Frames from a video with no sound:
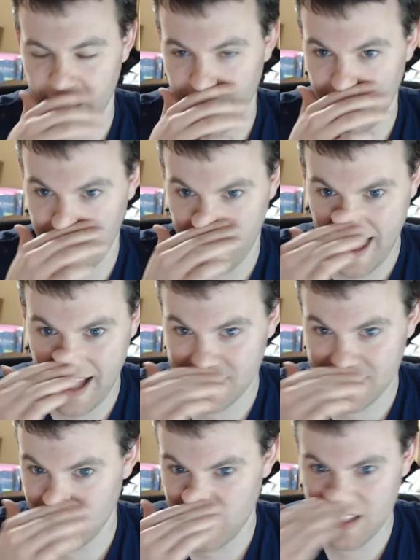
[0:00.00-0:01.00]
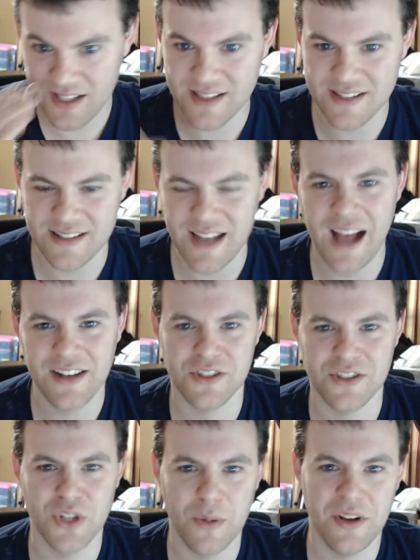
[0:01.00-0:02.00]
that is not
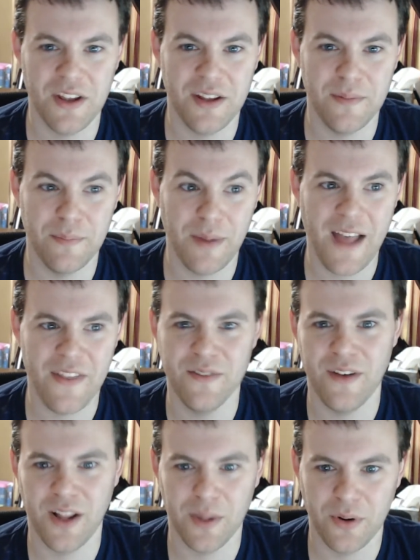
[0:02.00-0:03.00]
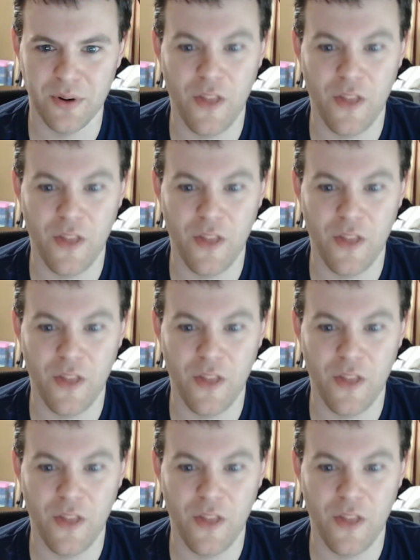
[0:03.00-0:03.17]
distributed by the developer.